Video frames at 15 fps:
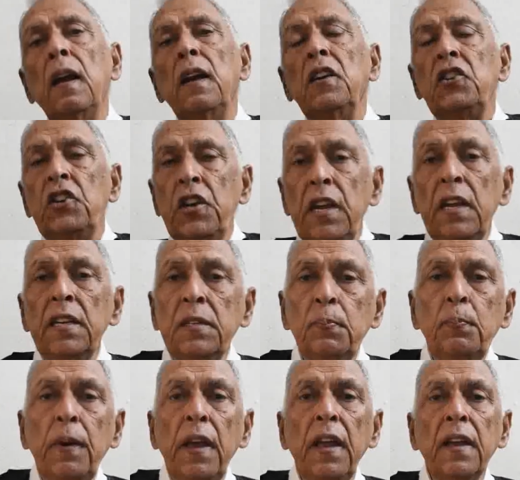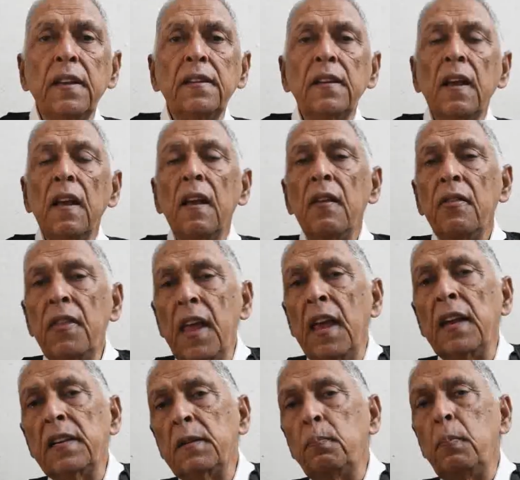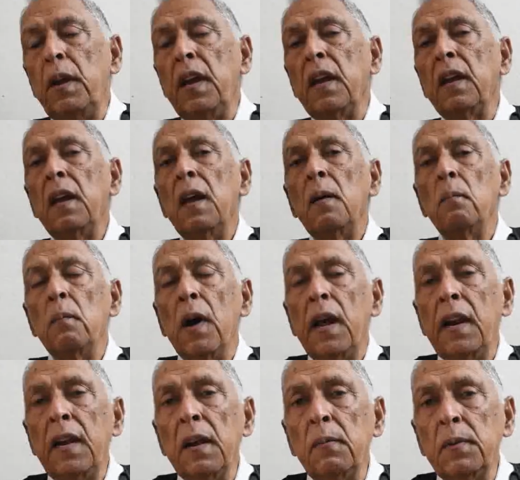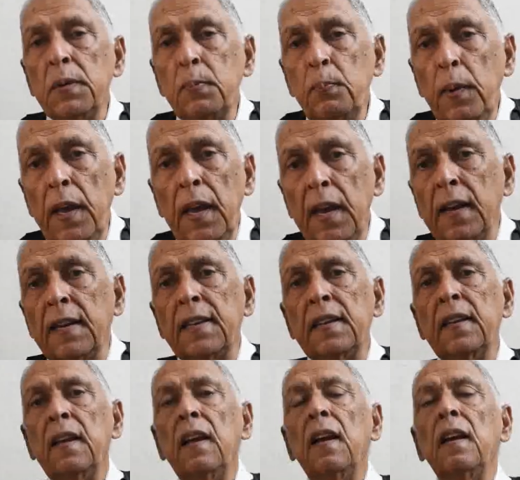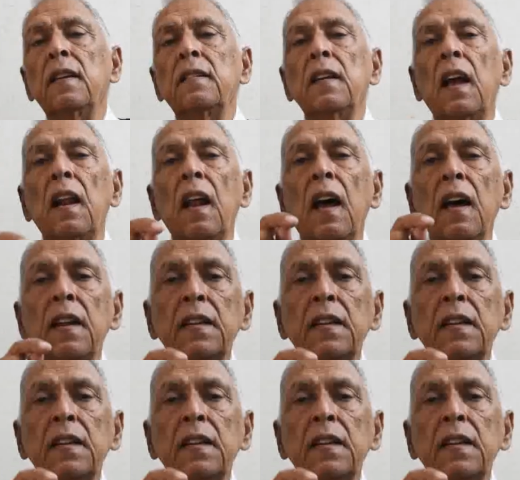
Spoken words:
she speaks, they speak, Mariam speaks, Salar